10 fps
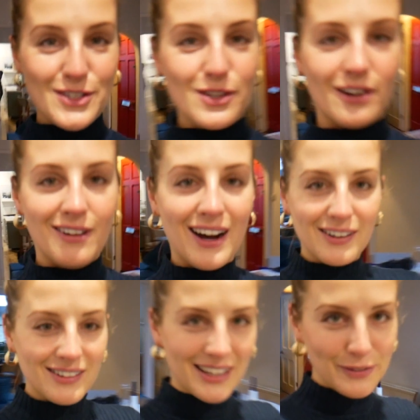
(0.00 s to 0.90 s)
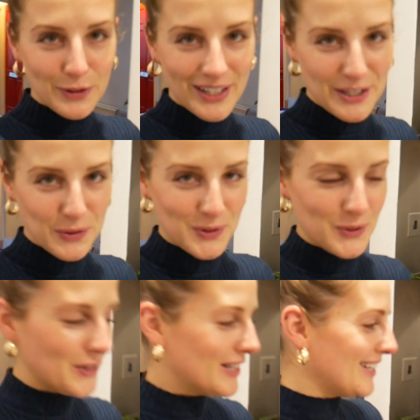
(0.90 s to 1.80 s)
So I'll give you a little
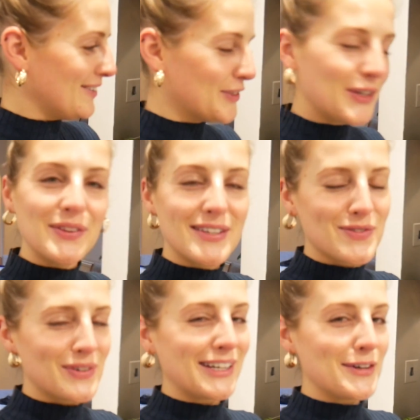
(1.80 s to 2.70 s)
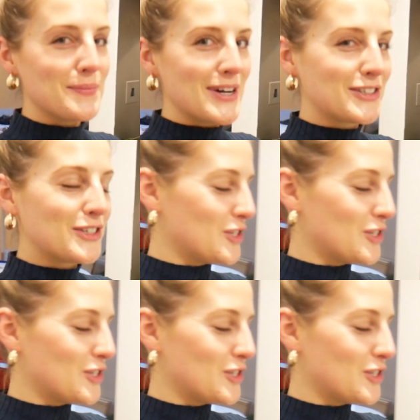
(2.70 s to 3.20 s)
tour, even though there's really not much to